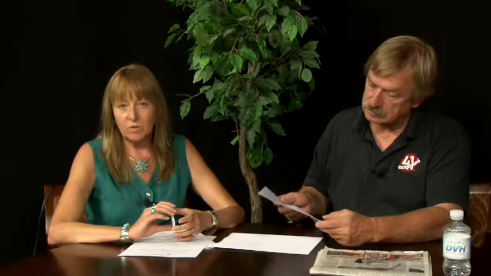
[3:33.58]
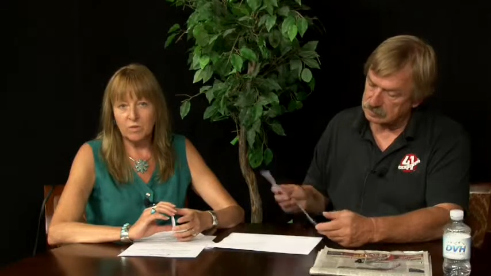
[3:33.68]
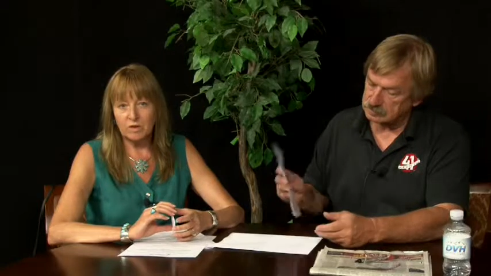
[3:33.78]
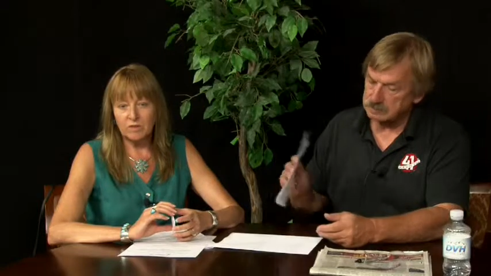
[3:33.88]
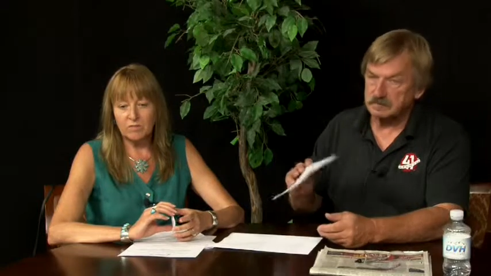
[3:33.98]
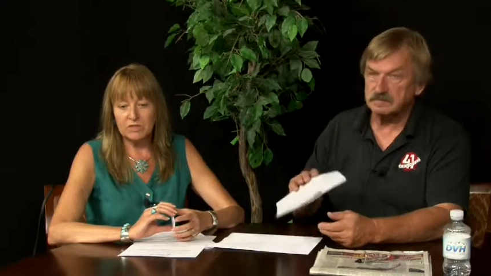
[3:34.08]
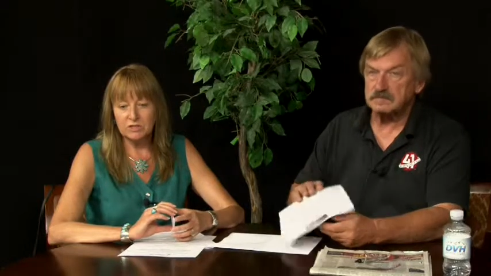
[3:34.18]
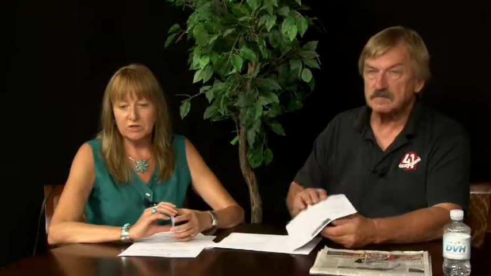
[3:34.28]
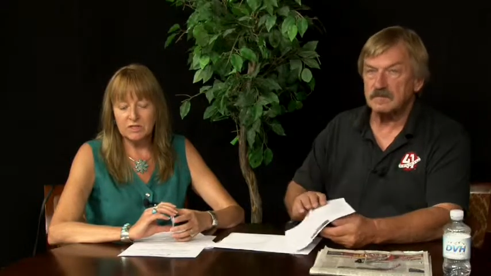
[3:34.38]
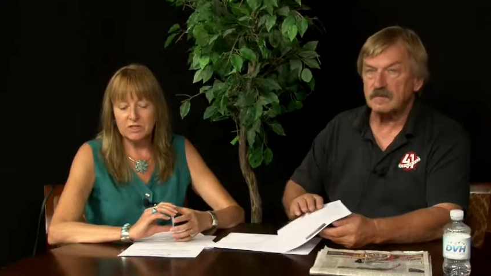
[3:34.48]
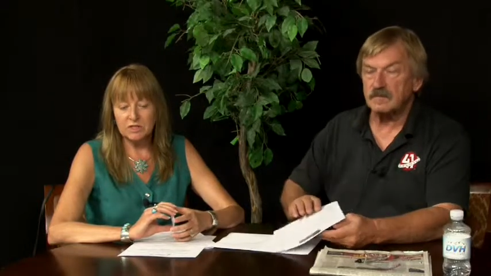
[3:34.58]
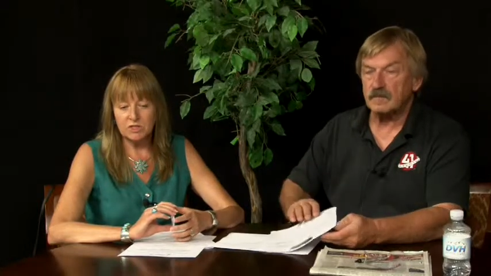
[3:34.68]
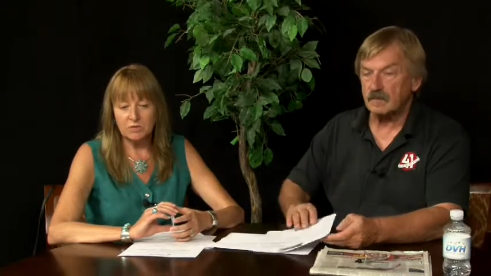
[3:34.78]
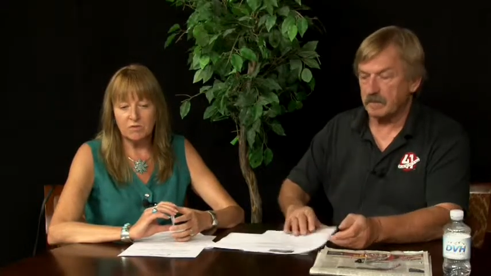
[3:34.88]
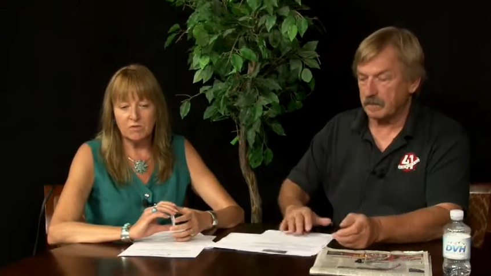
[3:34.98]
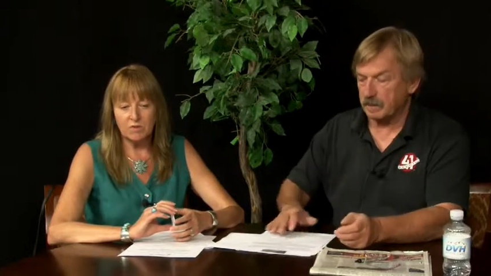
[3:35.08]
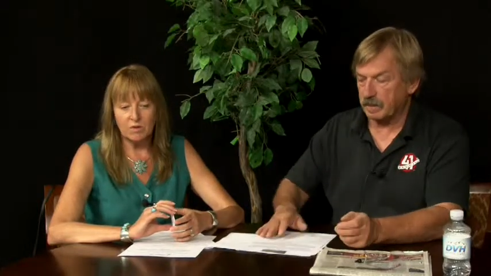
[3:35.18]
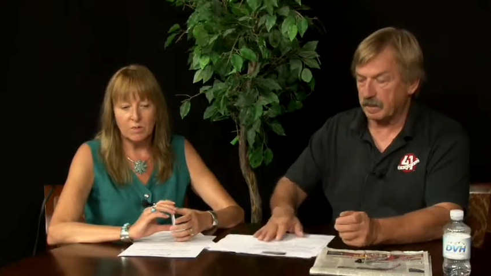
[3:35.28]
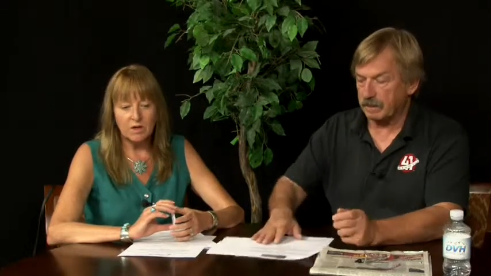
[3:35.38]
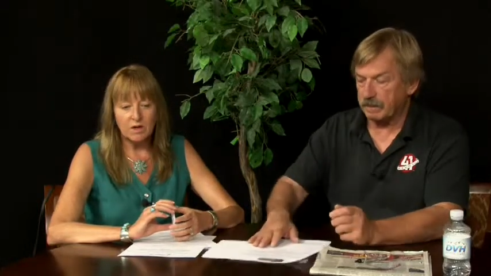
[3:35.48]
Speaker 1: will be sure to send you a
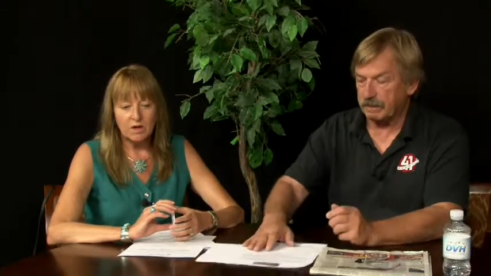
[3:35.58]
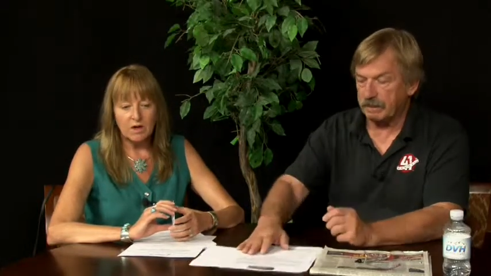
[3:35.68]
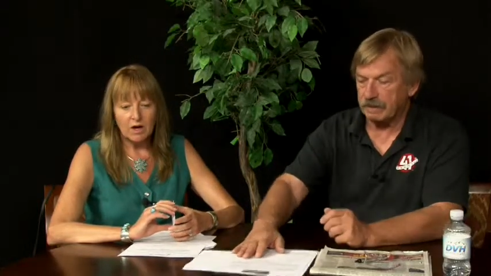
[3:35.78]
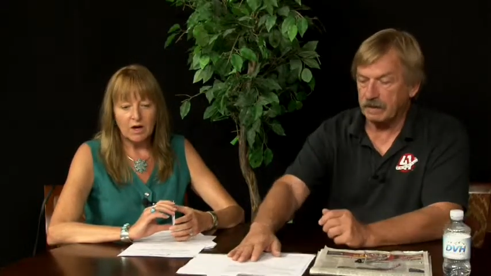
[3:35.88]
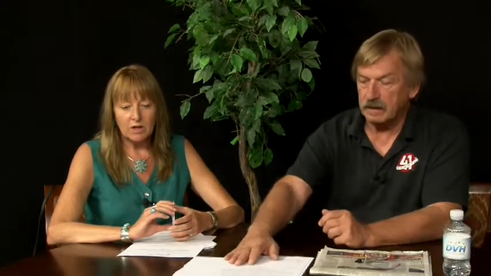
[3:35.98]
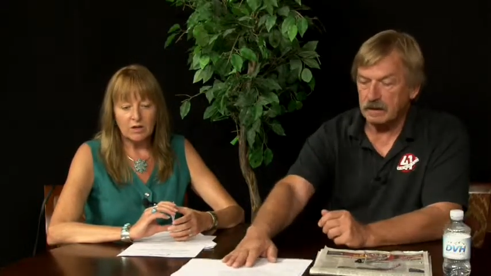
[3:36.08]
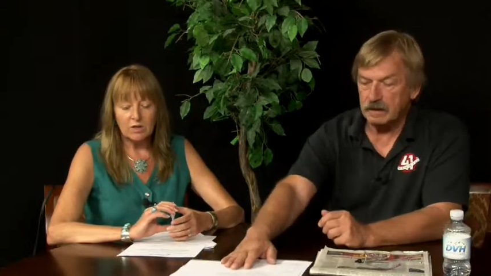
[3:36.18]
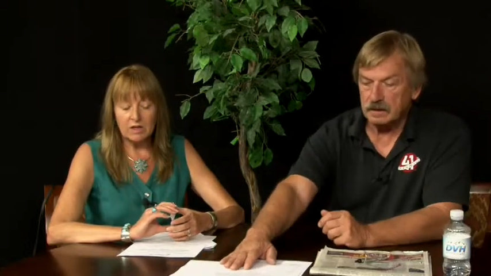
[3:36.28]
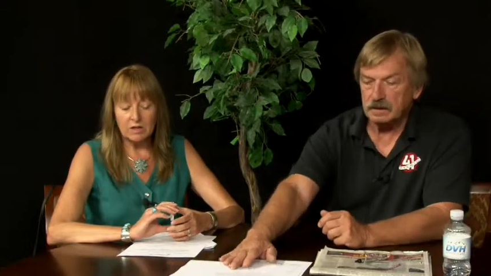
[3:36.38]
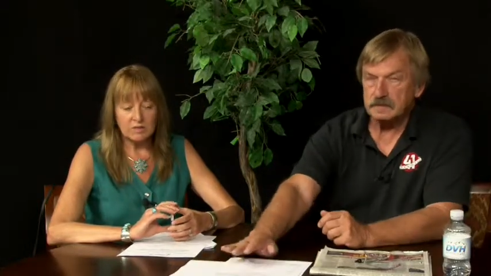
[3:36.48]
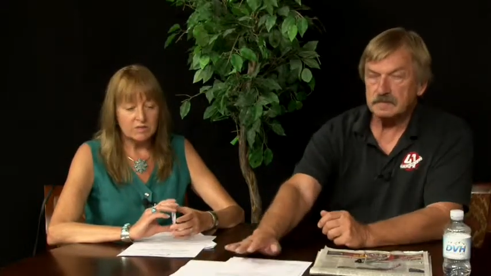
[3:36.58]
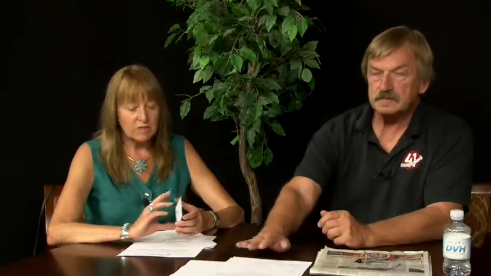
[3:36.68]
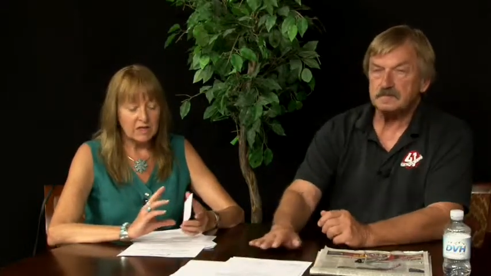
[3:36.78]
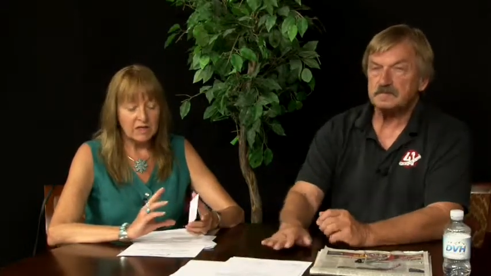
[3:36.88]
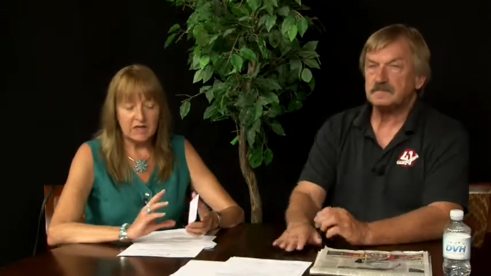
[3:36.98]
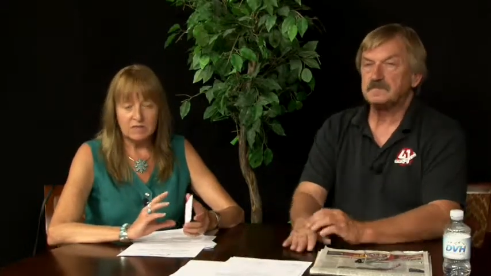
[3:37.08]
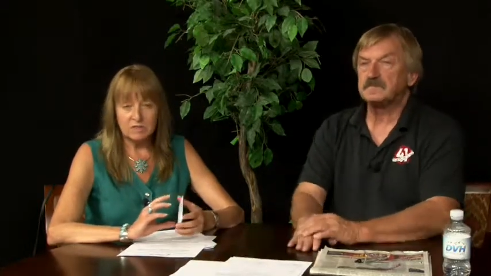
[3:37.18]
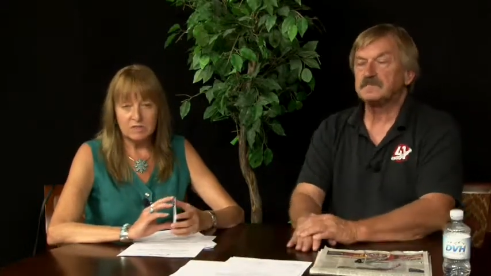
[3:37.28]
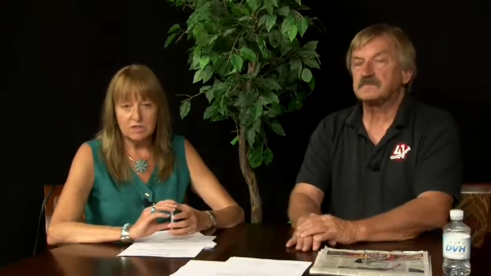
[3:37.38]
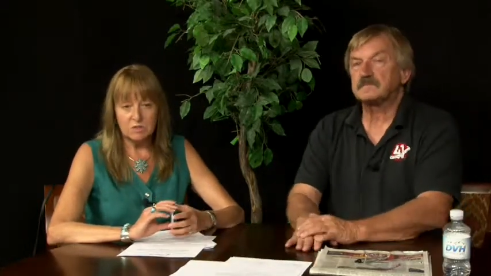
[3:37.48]
form. Uh, you can enter as many names
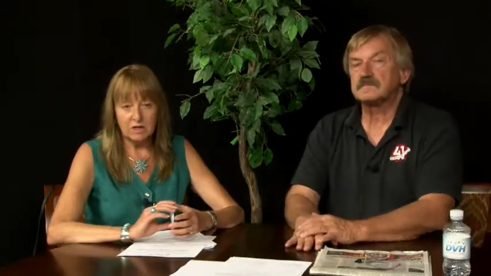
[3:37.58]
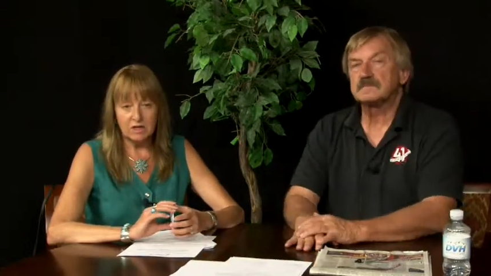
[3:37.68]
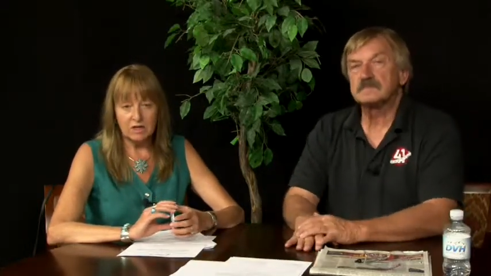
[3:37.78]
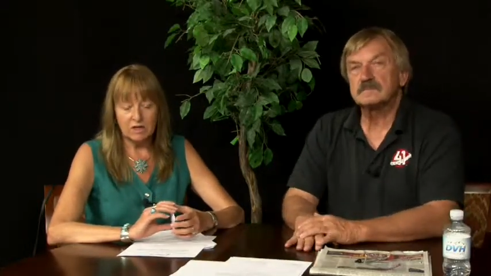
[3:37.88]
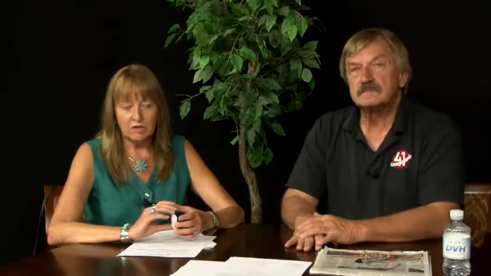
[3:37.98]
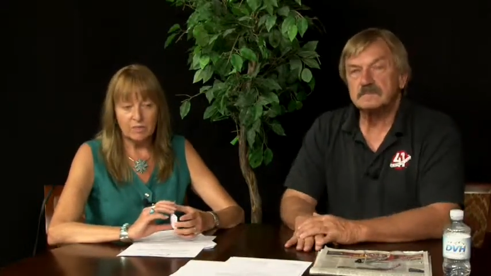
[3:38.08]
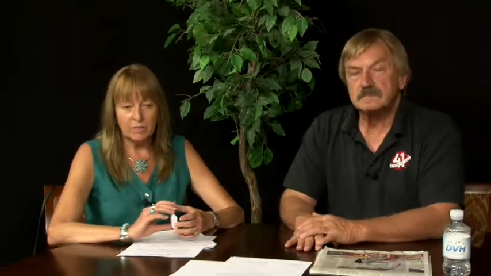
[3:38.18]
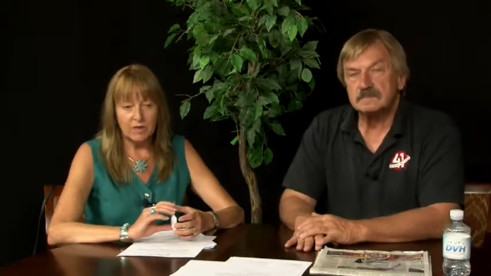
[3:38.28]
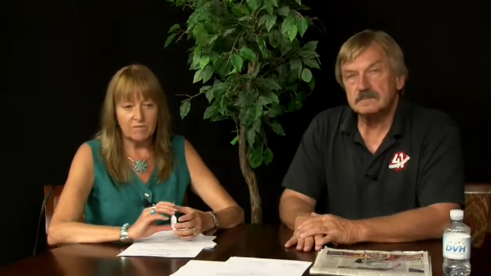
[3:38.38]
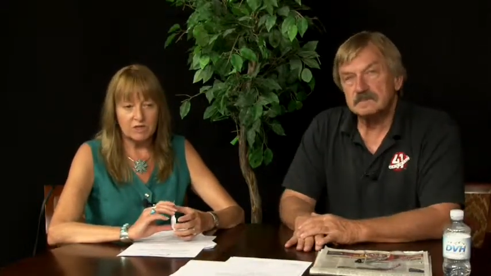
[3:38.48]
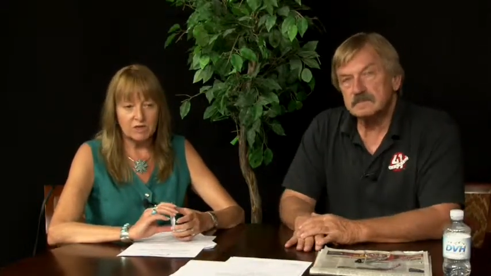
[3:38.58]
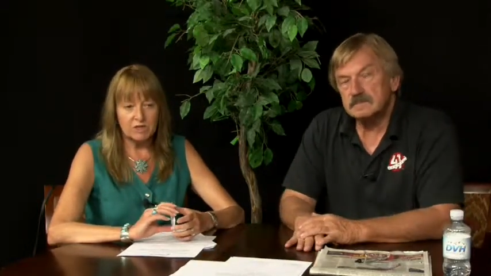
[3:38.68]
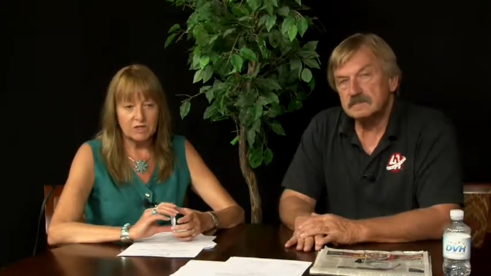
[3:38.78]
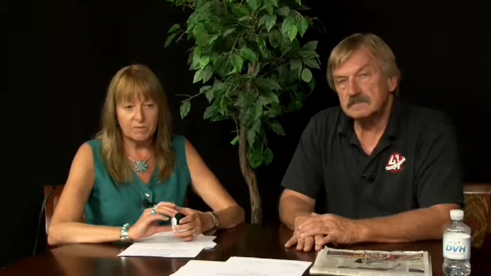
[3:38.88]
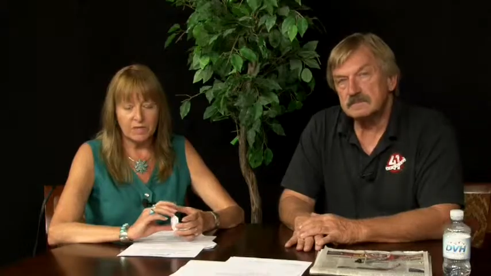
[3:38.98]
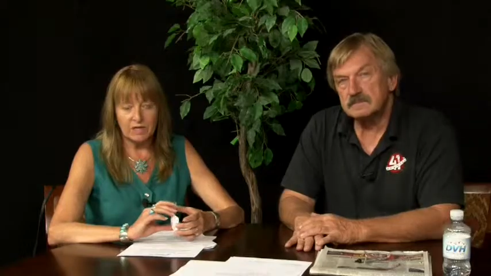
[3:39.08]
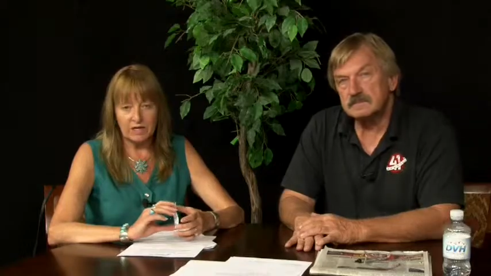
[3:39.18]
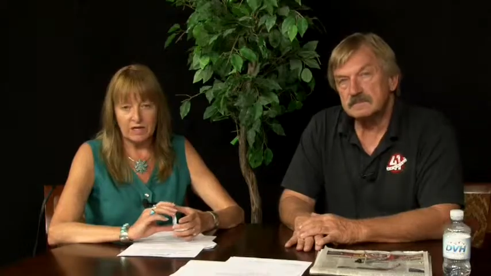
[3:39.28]
as you want to enter. If there are duplicate